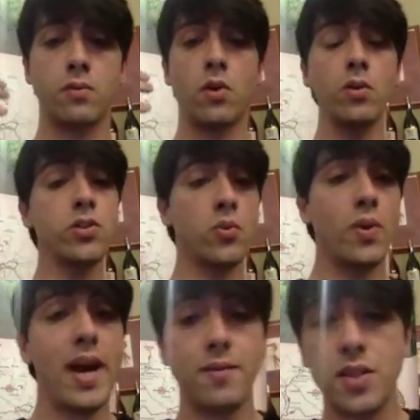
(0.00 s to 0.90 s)
Also,
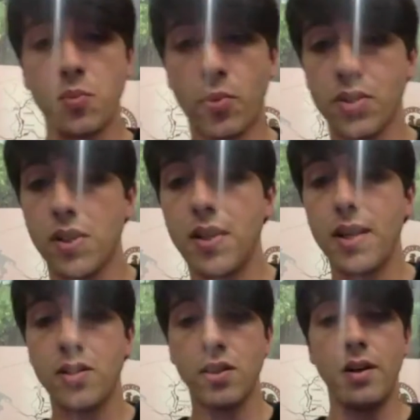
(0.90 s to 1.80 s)
we have this process that
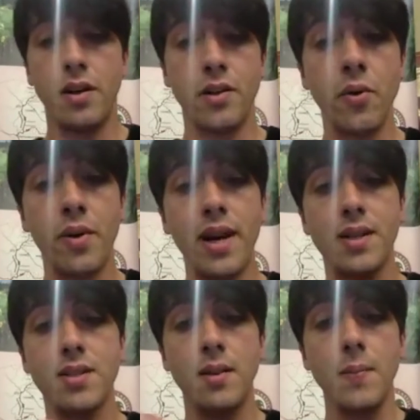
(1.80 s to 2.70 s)
is known as